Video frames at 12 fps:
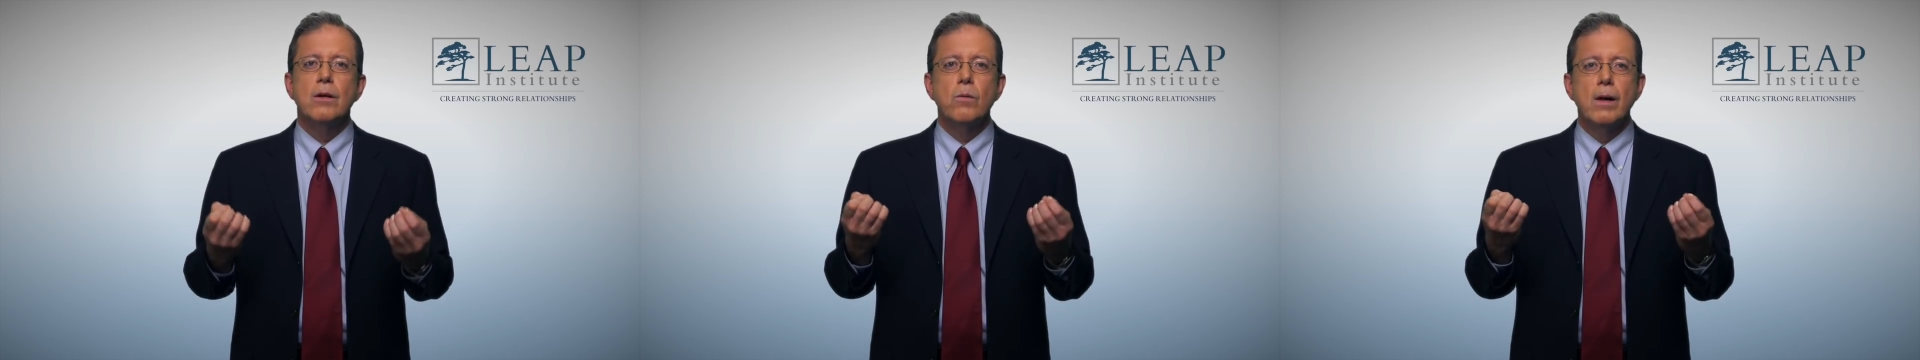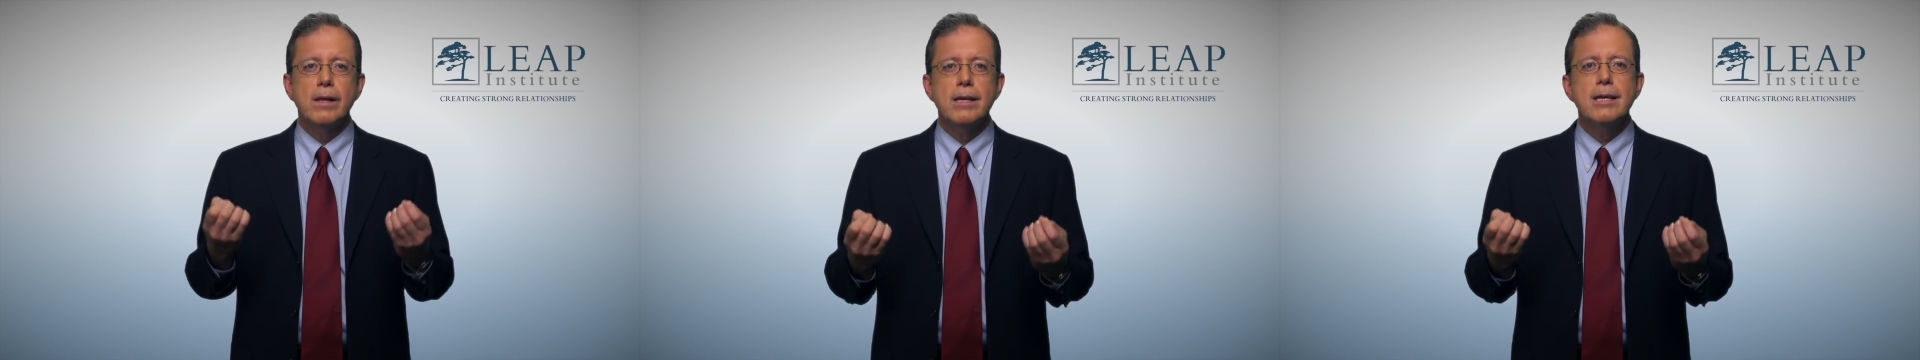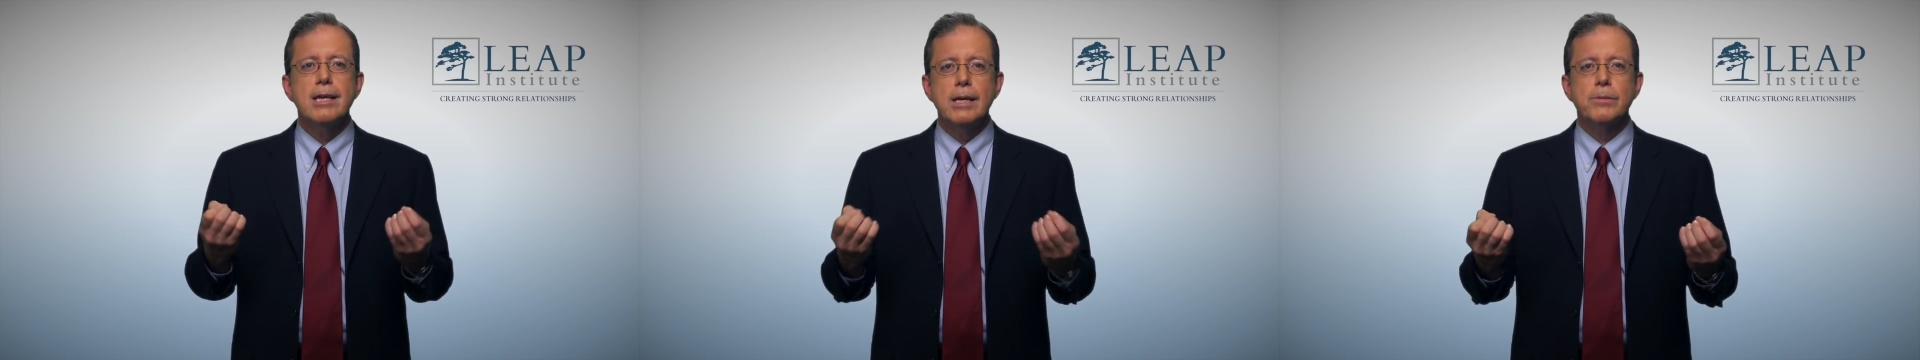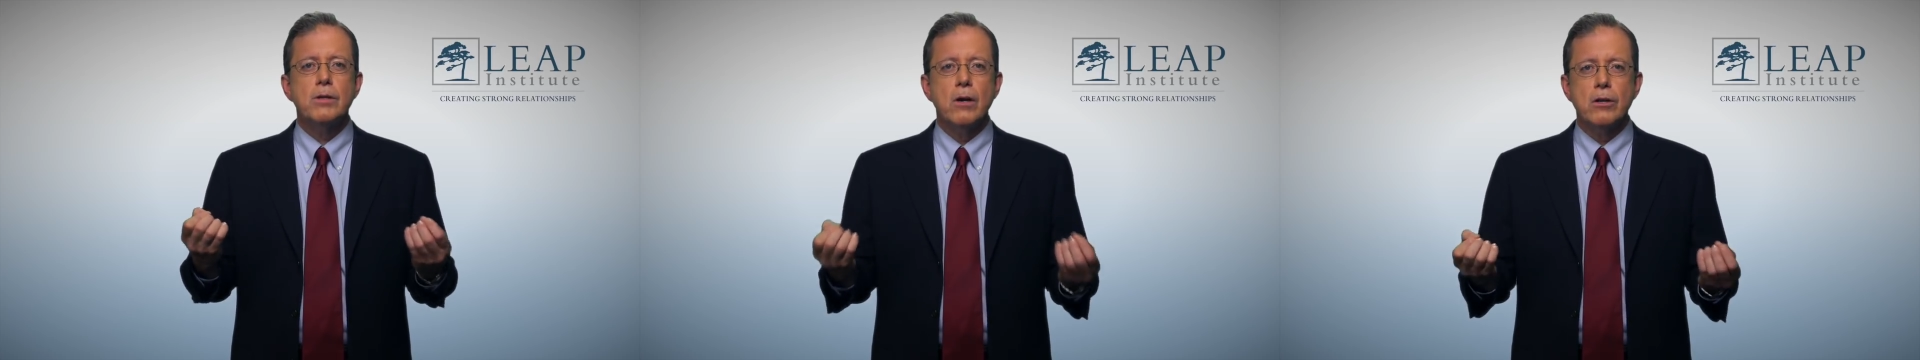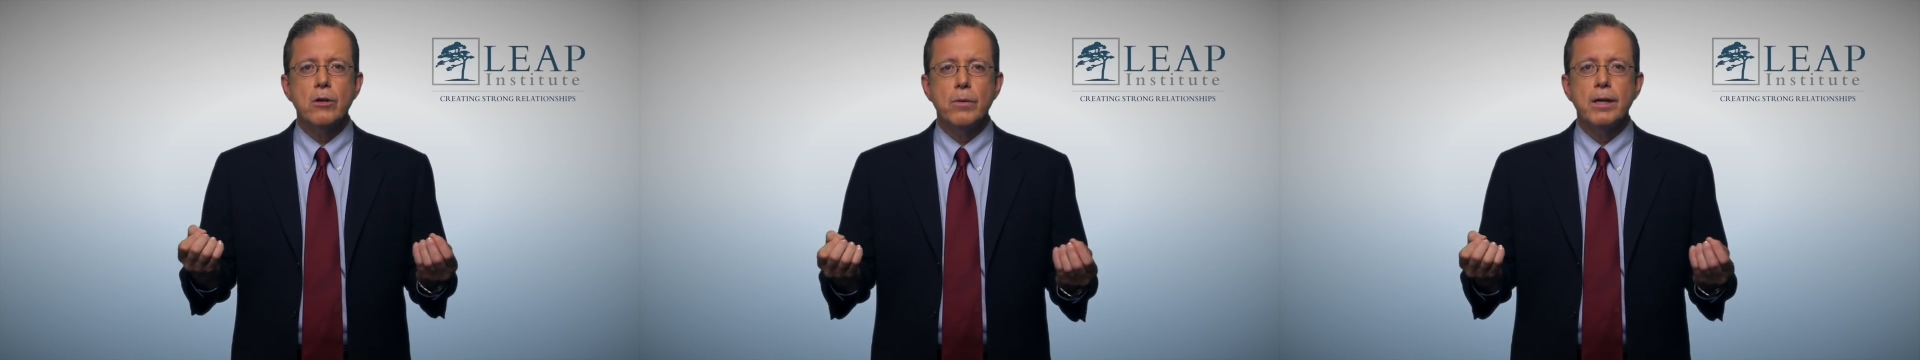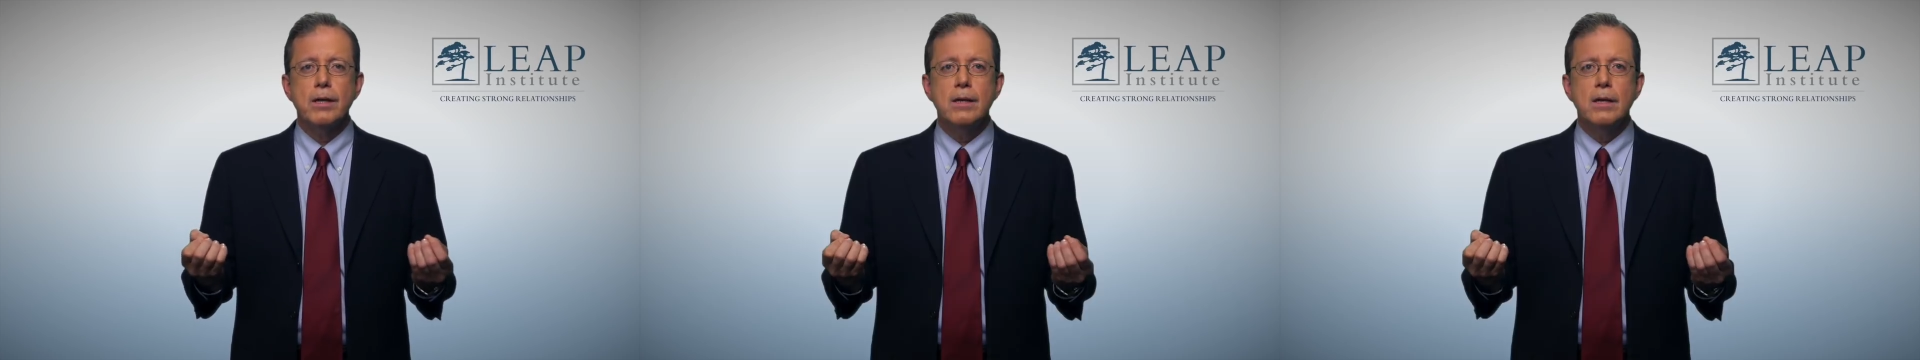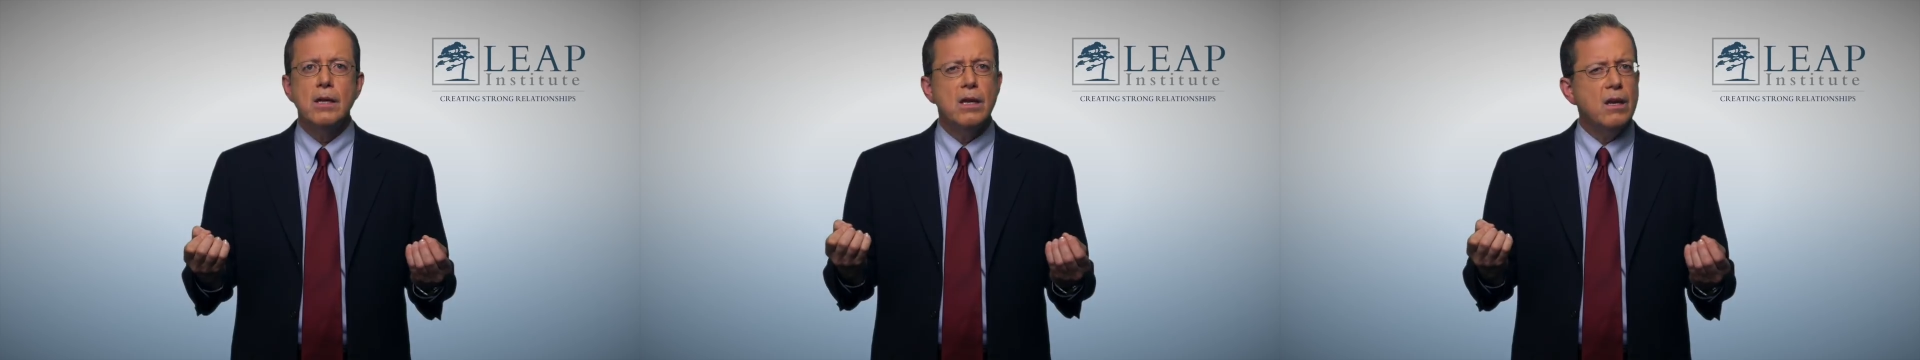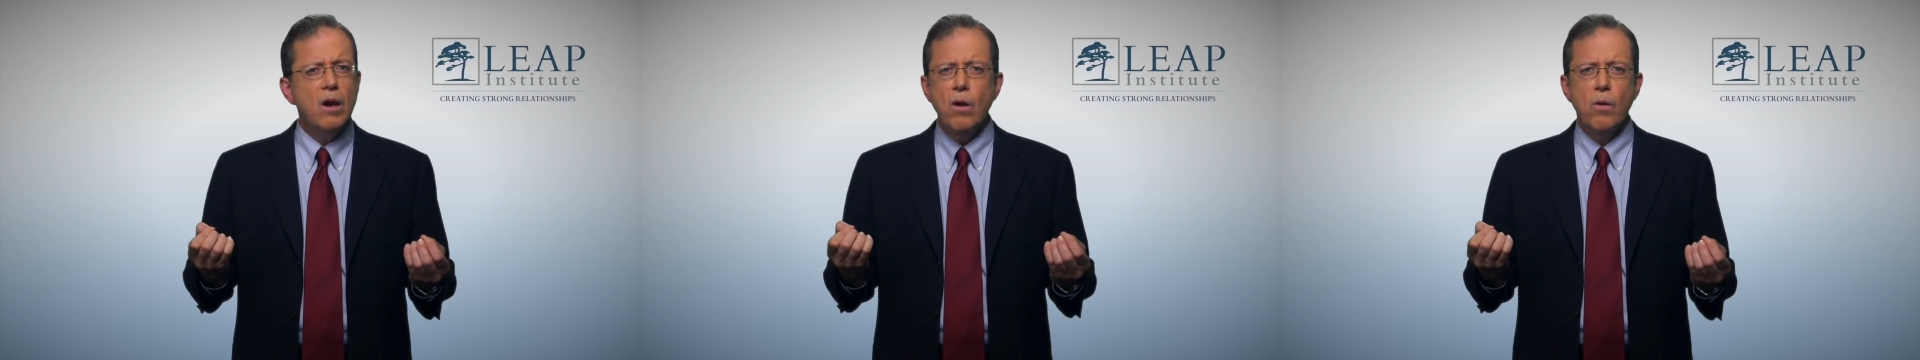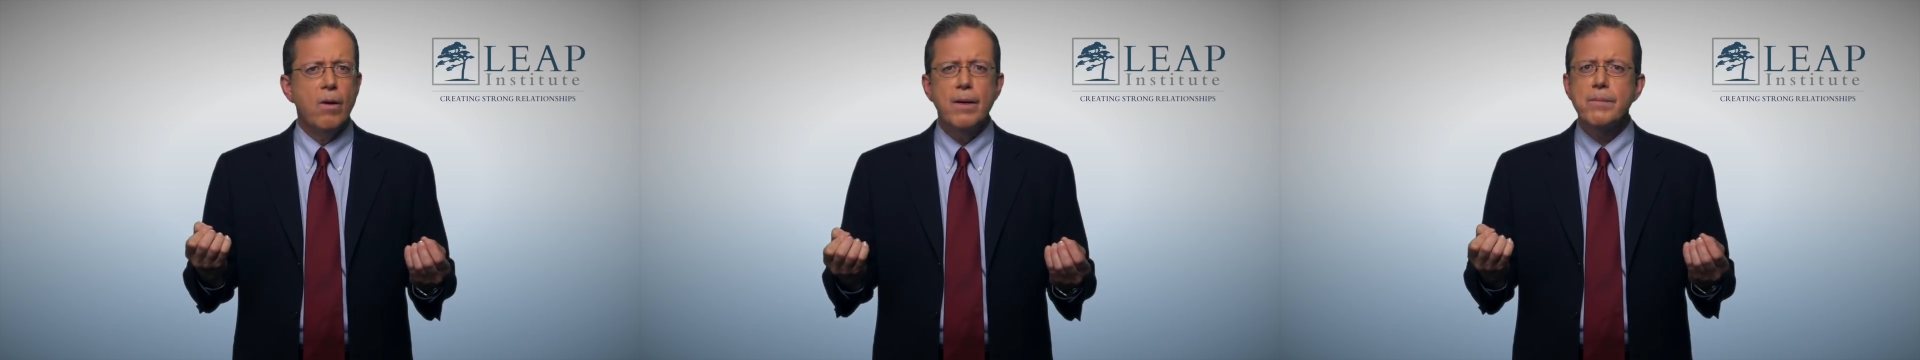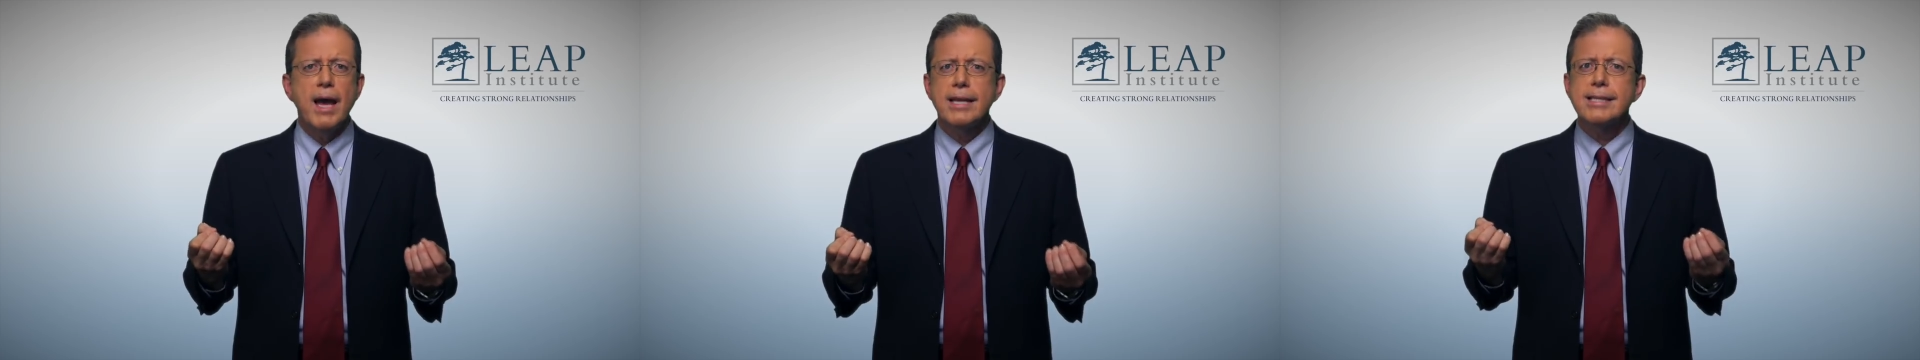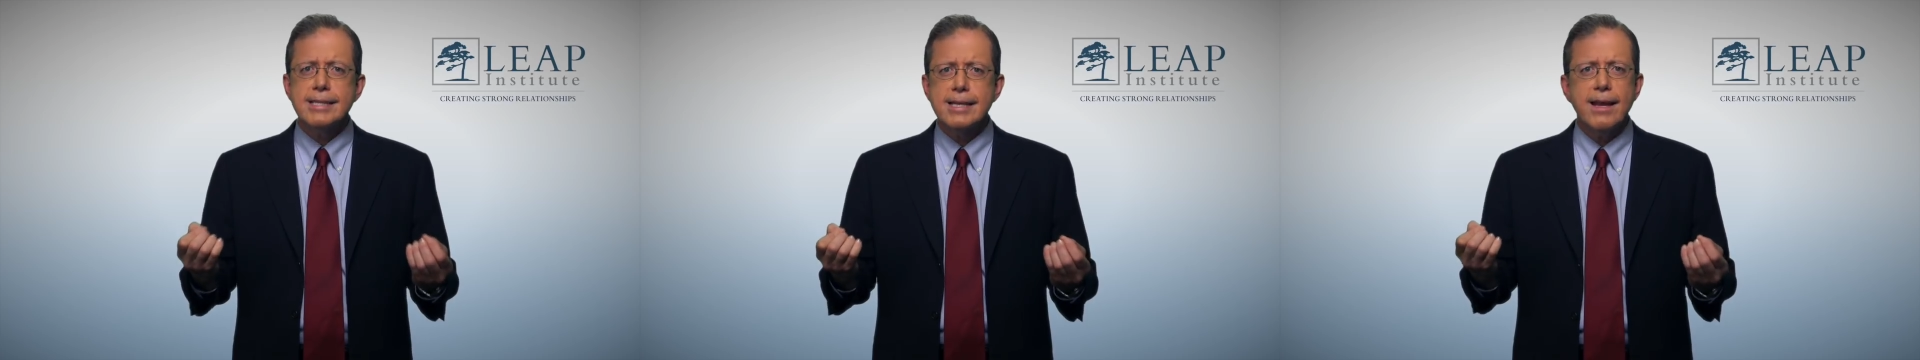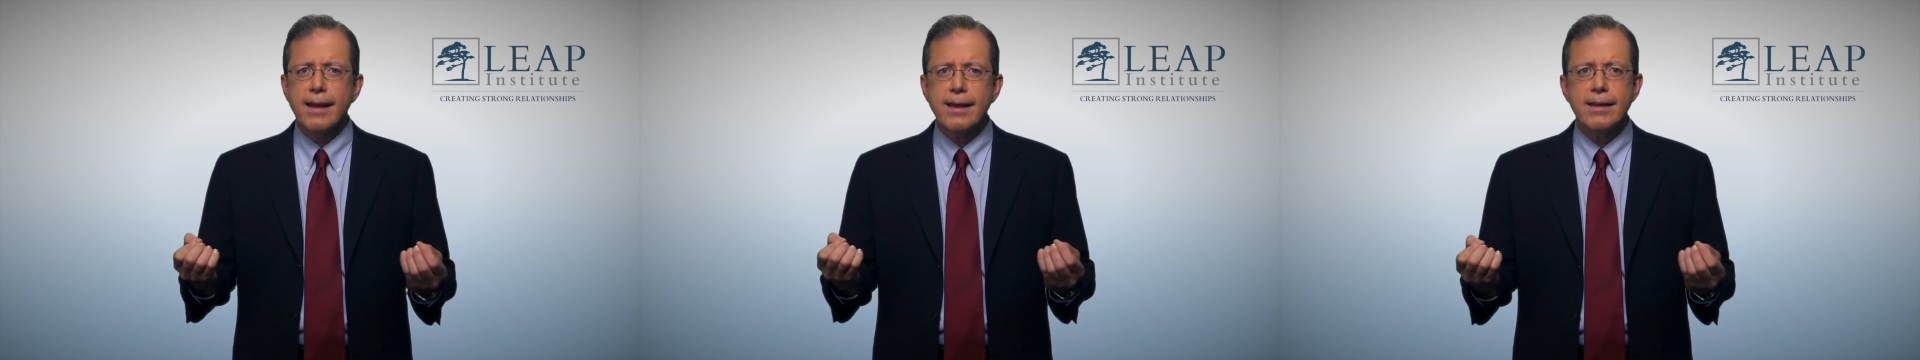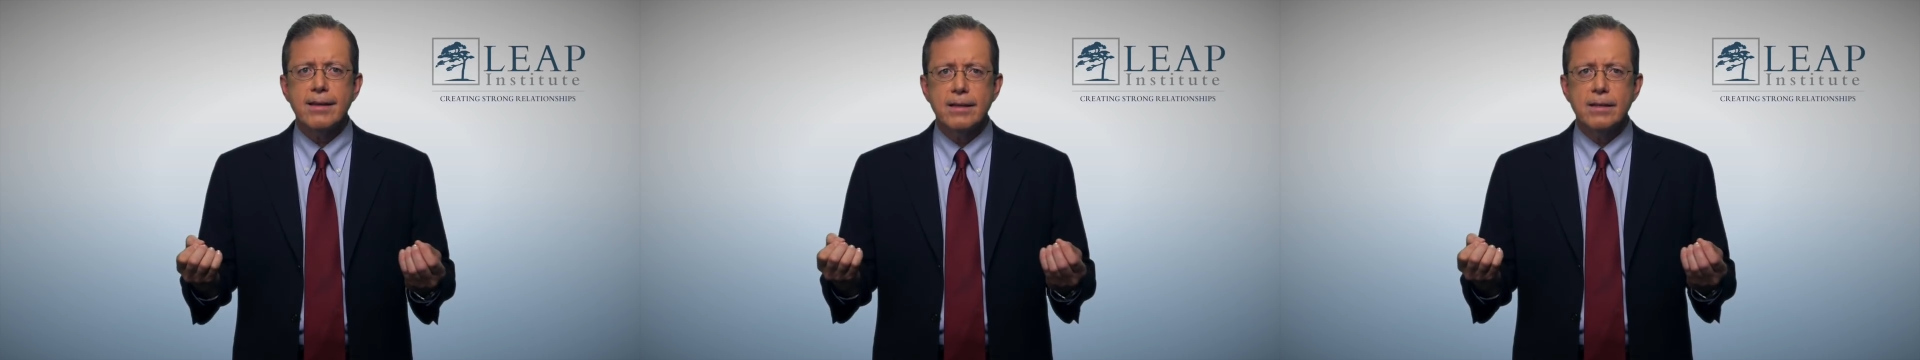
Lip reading: while he keeps arguing, "No, I'm not sick."